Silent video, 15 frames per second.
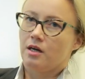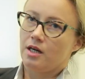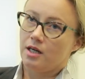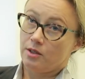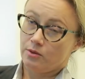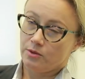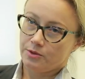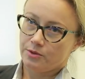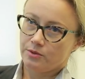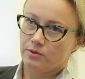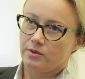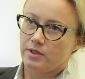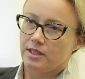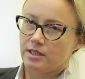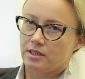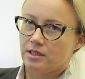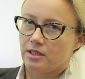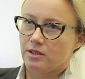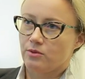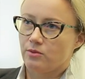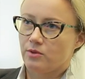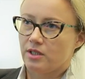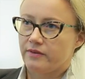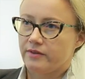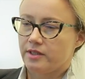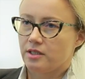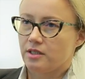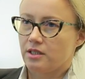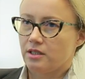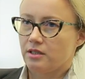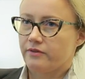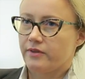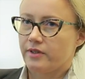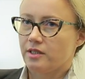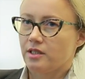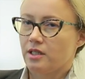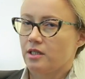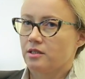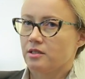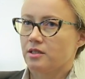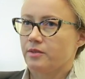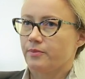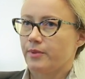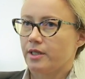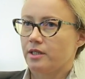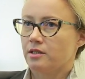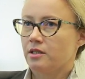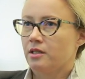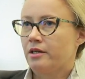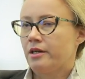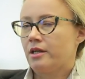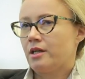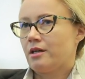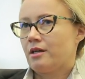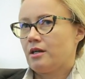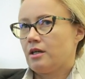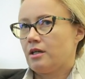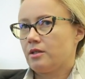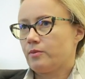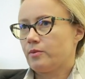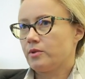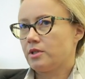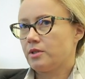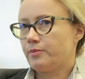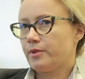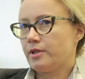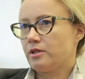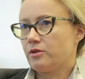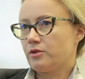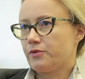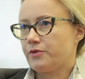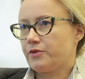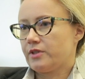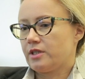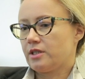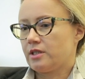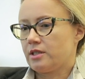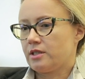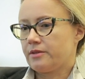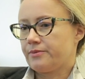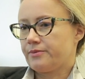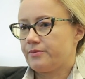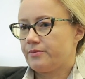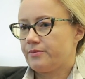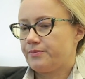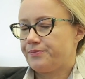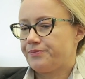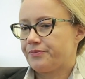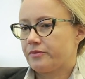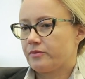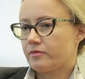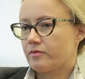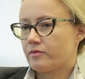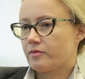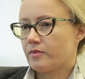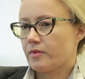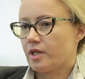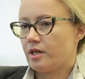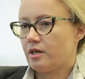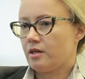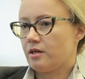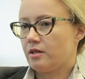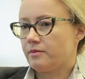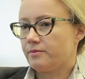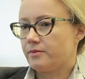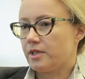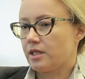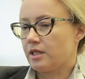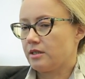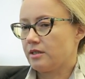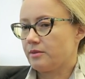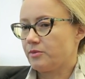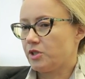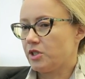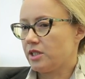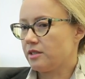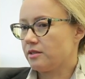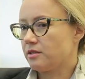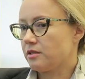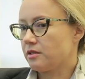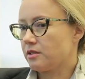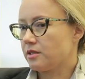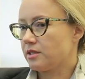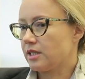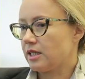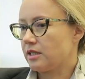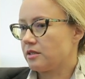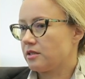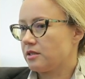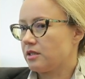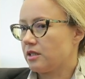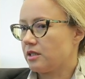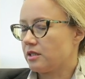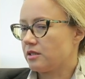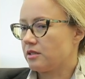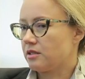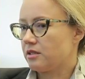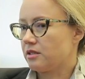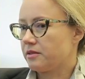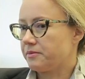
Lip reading: I also, yes, I do have a degree in finance, but it was a bit of a random chance, in the sense that